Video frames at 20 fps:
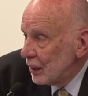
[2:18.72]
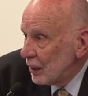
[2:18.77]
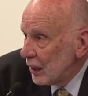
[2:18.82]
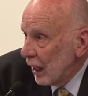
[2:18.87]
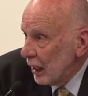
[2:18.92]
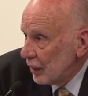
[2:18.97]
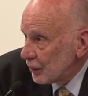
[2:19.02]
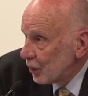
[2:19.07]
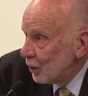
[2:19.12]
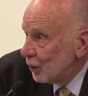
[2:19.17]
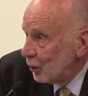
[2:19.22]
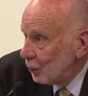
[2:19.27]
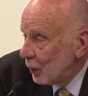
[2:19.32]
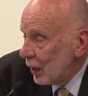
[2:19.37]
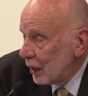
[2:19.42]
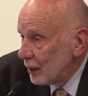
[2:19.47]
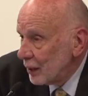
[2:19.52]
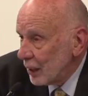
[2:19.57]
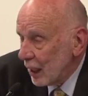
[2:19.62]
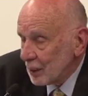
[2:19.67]
as
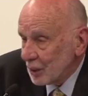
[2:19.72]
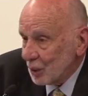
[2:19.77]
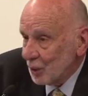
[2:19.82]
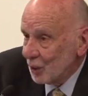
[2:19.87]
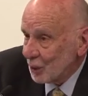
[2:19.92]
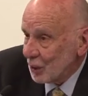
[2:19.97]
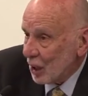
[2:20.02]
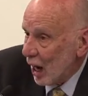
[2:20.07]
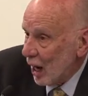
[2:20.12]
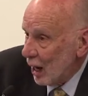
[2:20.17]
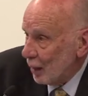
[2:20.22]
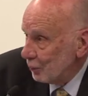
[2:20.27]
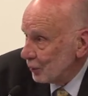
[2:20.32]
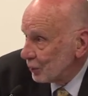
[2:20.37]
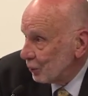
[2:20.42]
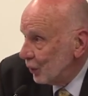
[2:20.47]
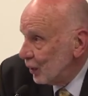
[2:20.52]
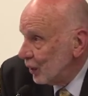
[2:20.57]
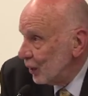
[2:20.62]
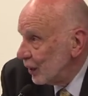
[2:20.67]
always, as all times
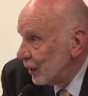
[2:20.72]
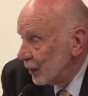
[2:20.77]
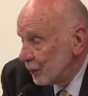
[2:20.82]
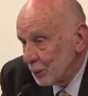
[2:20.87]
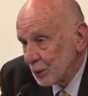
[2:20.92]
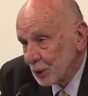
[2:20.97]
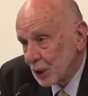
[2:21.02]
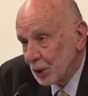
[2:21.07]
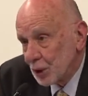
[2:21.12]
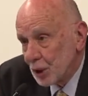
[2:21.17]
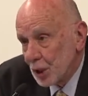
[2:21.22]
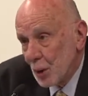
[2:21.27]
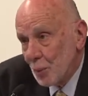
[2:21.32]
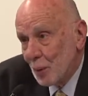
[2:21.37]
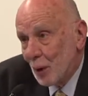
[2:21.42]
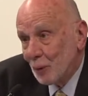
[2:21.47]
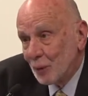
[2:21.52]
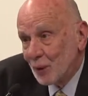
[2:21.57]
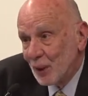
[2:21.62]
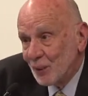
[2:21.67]
were, it was a
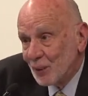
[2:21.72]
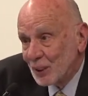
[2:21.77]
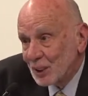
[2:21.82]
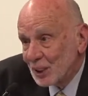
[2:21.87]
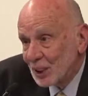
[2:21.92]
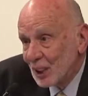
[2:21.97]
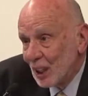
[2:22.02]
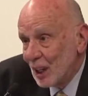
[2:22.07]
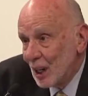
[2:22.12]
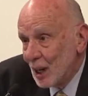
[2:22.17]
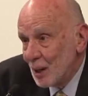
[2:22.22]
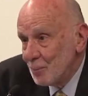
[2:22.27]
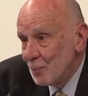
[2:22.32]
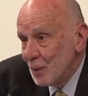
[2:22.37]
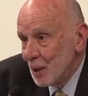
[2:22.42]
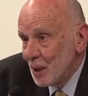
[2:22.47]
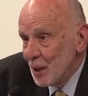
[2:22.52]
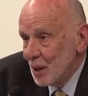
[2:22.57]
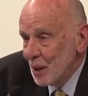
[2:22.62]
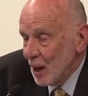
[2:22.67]
tumultuous
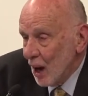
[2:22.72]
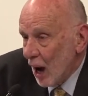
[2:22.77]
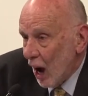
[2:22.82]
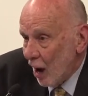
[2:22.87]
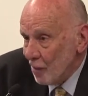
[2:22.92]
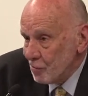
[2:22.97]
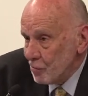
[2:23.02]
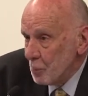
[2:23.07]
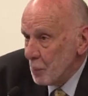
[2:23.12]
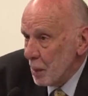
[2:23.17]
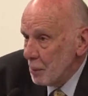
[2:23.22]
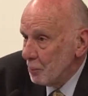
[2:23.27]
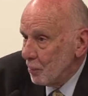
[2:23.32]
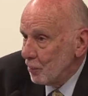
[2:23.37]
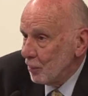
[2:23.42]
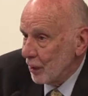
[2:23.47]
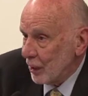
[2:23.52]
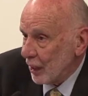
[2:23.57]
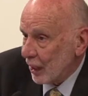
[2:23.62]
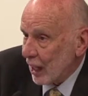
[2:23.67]
time. I
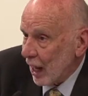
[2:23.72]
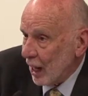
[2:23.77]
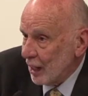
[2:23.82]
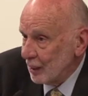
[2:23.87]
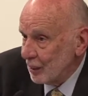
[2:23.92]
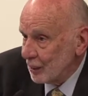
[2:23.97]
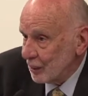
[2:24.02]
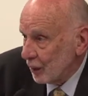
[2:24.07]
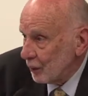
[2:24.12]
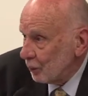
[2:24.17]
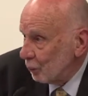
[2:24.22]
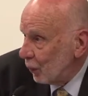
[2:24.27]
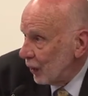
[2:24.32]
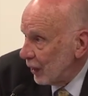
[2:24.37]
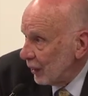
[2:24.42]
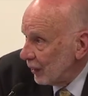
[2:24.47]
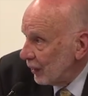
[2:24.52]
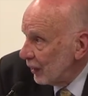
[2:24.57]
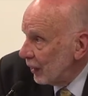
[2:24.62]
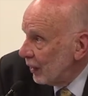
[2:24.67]
remember an occasion
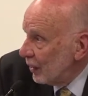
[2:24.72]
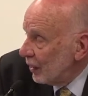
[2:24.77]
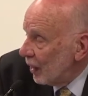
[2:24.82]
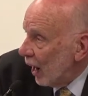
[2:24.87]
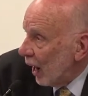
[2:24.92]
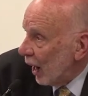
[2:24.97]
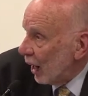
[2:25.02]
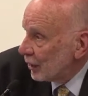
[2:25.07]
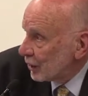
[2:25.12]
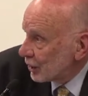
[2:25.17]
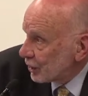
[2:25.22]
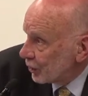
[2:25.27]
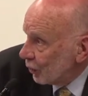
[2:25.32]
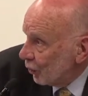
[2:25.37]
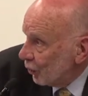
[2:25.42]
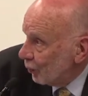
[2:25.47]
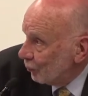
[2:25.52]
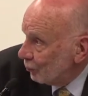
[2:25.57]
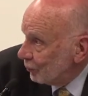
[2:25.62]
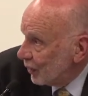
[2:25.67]
when I
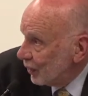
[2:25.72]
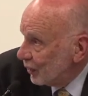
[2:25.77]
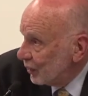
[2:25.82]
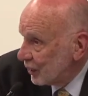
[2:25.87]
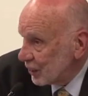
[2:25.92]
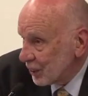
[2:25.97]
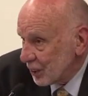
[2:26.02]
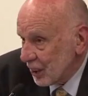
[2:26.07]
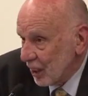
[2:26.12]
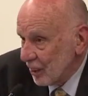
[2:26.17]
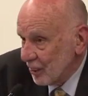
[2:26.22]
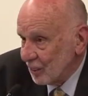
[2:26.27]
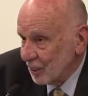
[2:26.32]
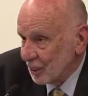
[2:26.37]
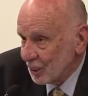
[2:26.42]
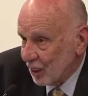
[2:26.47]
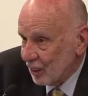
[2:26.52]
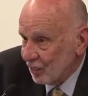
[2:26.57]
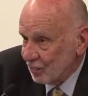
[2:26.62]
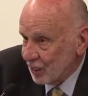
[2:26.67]
stormed into
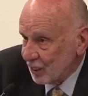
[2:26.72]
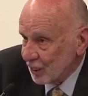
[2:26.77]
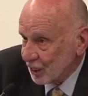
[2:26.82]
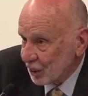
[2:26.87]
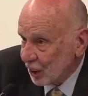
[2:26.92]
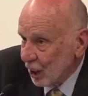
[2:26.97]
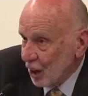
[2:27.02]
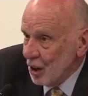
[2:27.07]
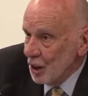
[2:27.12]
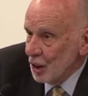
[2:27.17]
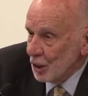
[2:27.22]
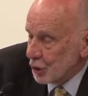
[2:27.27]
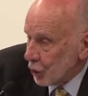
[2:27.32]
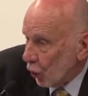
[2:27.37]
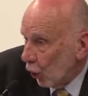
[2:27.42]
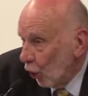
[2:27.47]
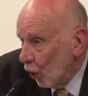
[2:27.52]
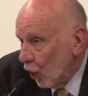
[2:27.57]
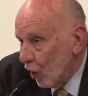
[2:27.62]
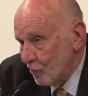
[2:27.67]
Stone's office,
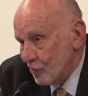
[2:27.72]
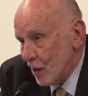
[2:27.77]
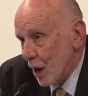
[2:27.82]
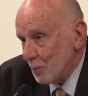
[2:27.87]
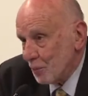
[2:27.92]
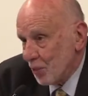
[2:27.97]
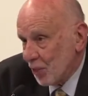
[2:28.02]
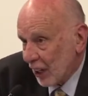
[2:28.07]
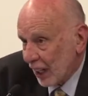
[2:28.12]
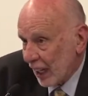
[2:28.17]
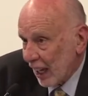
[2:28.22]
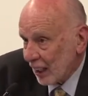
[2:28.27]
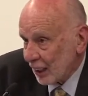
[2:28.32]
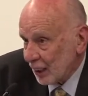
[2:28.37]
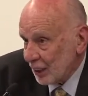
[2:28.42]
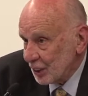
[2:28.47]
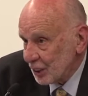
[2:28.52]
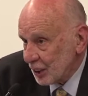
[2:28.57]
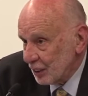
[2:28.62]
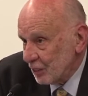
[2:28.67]
tore up the
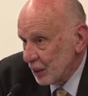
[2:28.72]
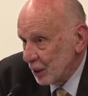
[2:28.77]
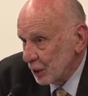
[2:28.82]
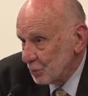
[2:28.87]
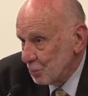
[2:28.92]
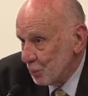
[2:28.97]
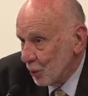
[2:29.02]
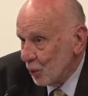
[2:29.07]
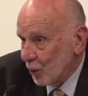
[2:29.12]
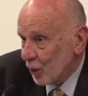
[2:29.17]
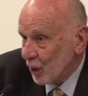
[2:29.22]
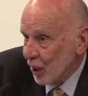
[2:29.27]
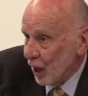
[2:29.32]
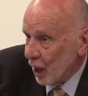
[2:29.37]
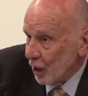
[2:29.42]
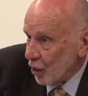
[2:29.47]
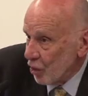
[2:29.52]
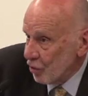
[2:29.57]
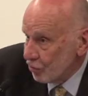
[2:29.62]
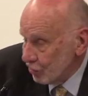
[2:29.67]
galleys of his book
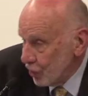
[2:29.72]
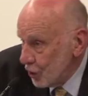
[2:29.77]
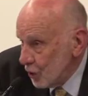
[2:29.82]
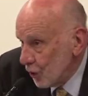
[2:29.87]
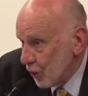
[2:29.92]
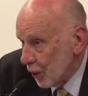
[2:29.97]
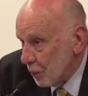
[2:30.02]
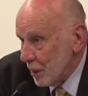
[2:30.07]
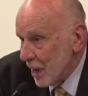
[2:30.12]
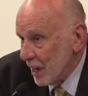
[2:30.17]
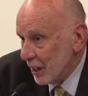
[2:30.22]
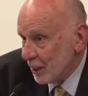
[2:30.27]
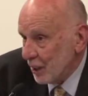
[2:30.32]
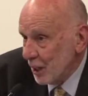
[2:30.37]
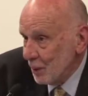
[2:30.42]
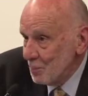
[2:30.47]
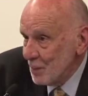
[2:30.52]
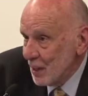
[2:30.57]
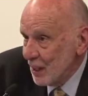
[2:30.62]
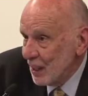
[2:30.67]
and threw them at
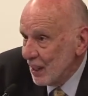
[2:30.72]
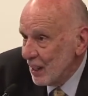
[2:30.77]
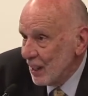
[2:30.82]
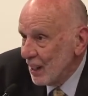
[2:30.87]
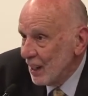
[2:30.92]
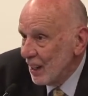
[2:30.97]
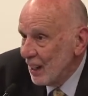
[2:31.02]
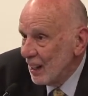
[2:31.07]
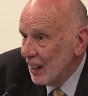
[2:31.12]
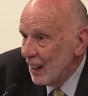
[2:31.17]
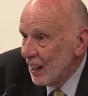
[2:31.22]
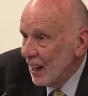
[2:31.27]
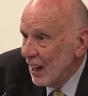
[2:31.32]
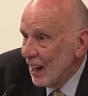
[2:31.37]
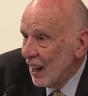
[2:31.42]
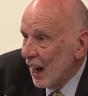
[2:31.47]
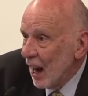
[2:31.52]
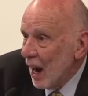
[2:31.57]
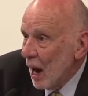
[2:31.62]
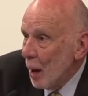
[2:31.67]
him.
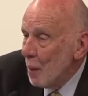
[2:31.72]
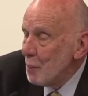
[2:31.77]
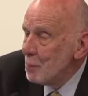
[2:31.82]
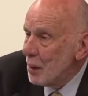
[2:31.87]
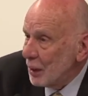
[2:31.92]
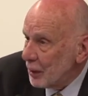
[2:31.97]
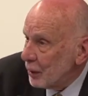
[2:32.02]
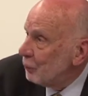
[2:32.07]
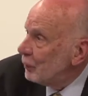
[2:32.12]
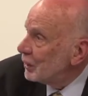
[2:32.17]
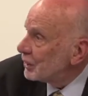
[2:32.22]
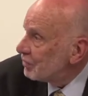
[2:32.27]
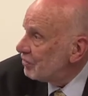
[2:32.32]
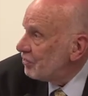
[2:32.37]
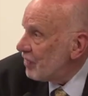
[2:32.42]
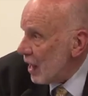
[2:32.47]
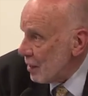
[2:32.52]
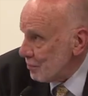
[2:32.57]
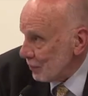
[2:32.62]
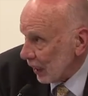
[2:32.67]
But it was
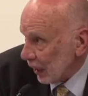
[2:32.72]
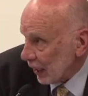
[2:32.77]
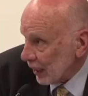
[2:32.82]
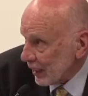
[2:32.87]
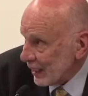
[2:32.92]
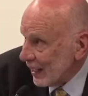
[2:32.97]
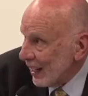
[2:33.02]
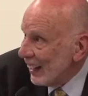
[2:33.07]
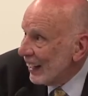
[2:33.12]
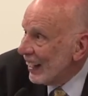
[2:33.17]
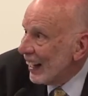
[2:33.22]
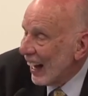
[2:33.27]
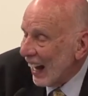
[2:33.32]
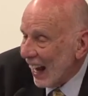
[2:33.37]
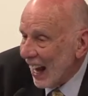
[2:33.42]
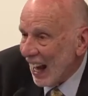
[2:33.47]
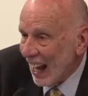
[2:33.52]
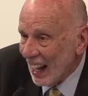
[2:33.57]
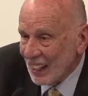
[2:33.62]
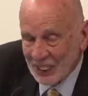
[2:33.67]
family,
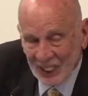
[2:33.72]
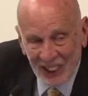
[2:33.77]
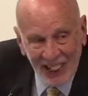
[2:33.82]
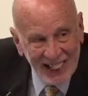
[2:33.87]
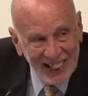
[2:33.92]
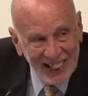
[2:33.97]
and,